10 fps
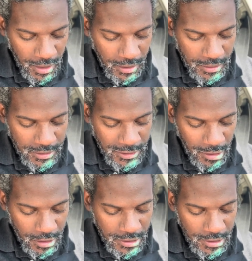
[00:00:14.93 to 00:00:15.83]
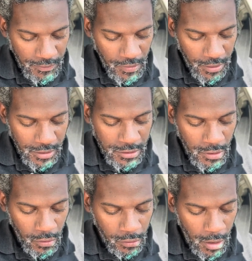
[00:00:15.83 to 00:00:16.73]
Against such there is
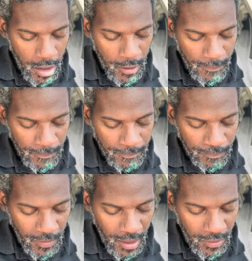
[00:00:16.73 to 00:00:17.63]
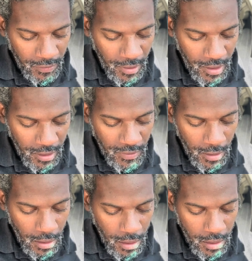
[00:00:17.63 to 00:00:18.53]
no law. And they
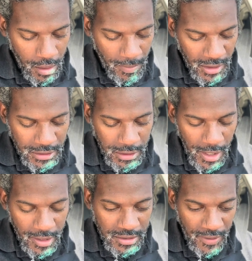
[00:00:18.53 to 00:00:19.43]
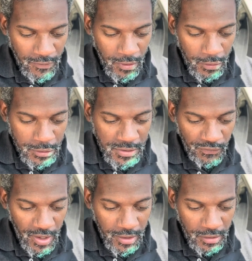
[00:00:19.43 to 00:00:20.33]
that are Hamashiachs have
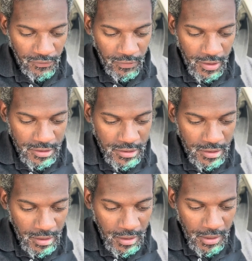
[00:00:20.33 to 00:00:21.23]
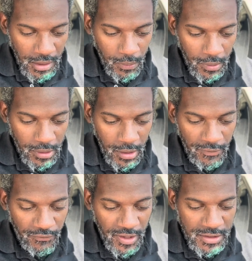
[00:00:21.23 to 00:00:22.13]
crucified the flesh with the
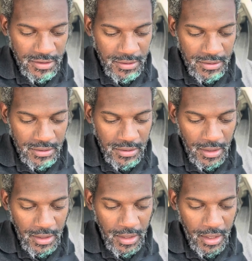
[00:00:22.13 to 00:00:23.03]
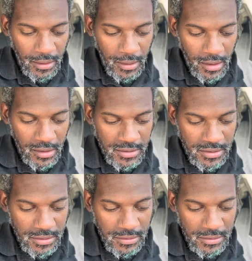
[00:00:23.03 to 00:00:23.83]
affections and lusts.